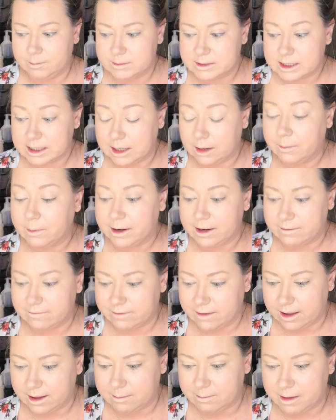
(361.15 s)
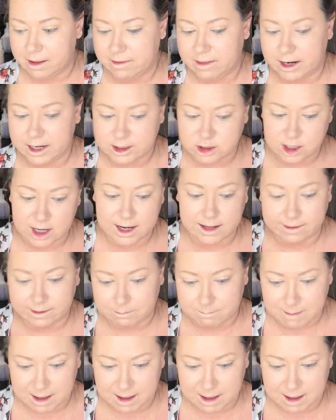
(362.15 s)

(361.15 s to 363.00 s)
to get rid of them, and then I try to like